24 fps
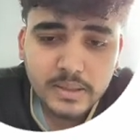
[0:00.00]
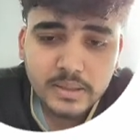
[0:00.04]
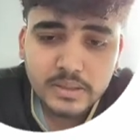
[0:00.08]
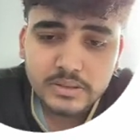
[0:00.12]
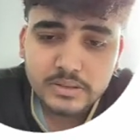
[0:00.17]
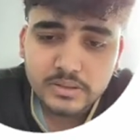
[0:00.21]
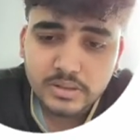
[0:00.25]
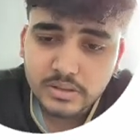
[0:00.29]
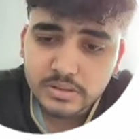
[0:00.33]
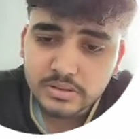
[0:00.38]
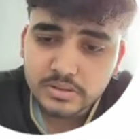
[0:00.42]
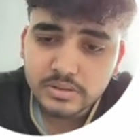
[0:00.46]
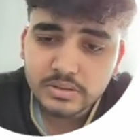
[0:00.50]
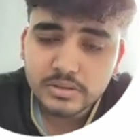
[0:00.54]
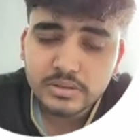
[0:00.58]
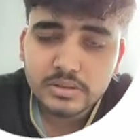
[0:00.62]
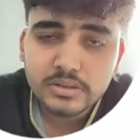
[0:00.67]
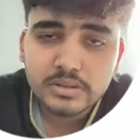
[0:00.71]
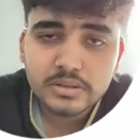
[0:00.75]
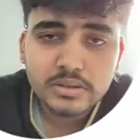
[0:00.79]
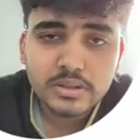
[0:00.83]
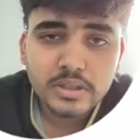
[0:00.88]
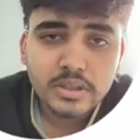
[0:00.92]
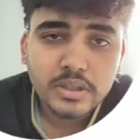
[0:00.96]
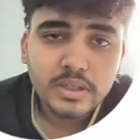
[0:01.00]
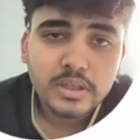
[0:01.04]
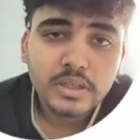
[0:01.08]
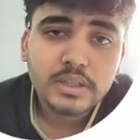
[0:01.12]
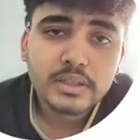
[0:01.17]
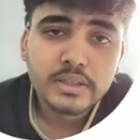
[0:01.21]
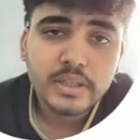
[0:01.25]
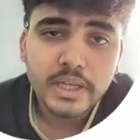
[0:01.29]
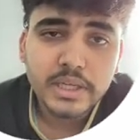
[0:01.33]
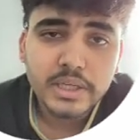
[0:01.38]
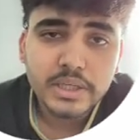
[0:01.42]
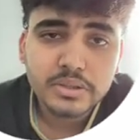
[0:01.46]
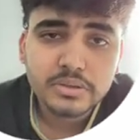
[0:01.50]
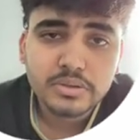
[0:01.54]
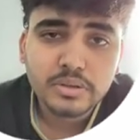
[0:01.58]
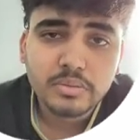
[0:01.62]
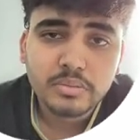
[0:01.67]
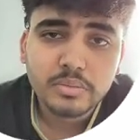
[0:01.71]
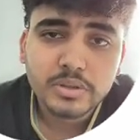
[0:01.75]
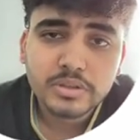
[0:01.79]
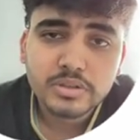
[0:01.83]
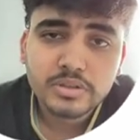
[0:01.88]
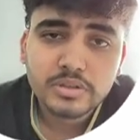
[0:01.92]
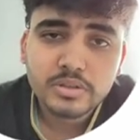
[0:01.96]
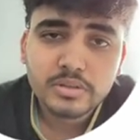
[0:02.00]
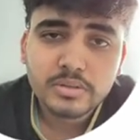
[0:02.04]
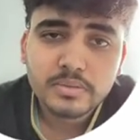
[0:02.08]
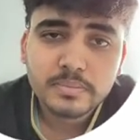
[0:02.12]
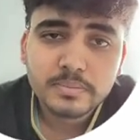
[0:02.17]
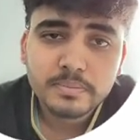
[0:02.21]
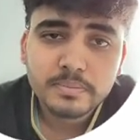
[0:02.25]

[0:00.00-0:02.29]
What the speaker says: success. Thank you so much.